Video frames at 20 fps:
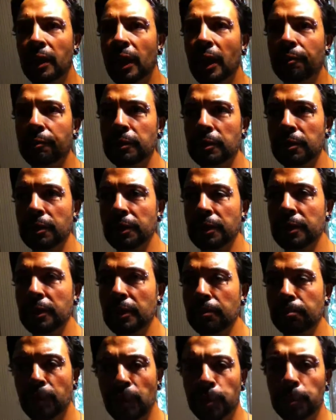having like
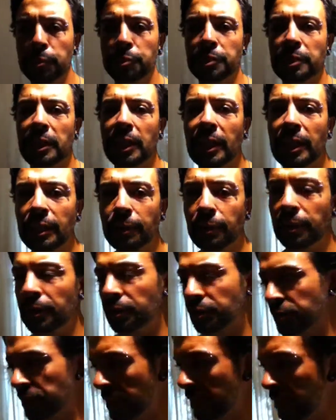bubbles in it anyway,
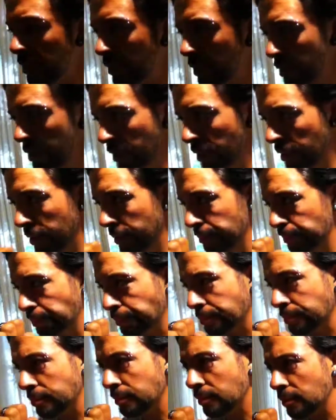you see.
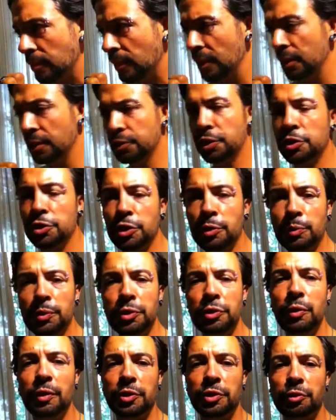Essentially
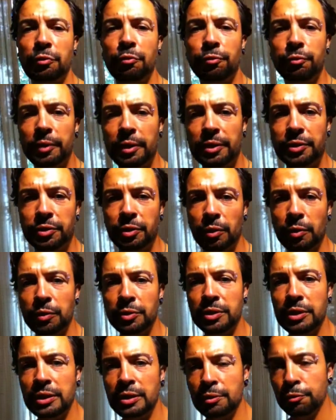when you actually freeze
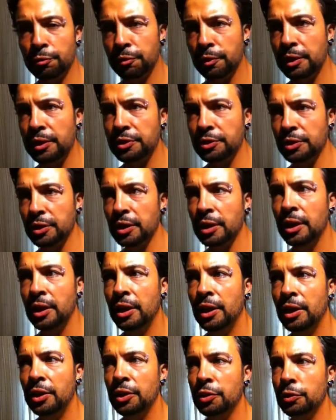those in the freezer,
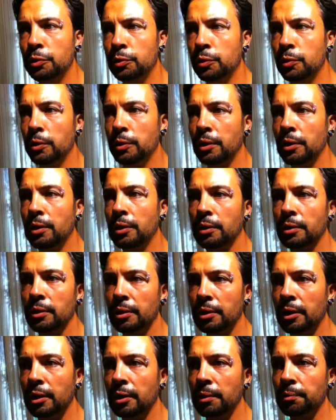you are
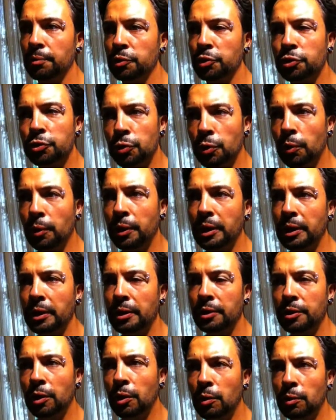storing
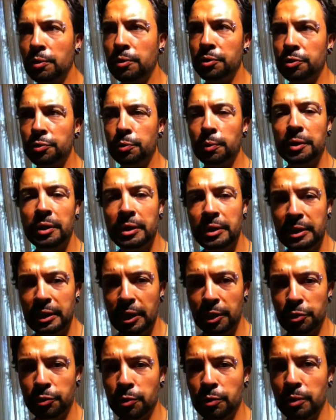coldness within the
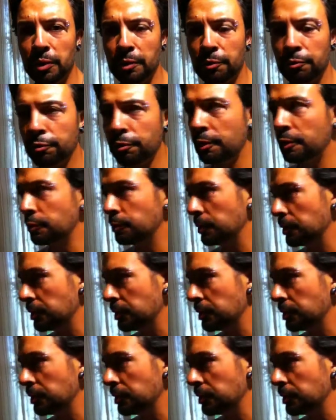actual kind of freezer